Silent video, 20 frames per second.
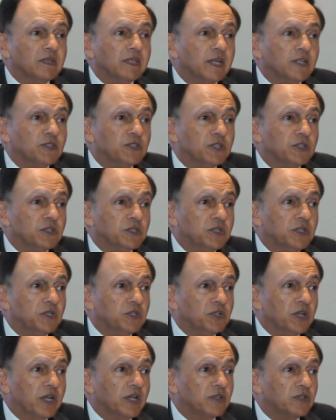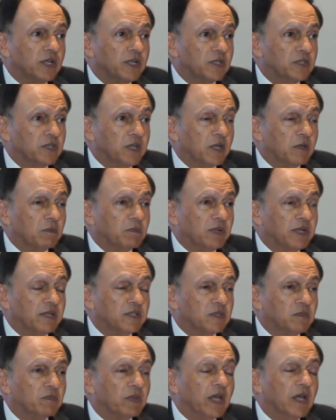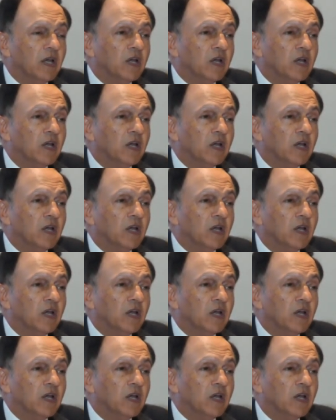That's the sea change that is taking place.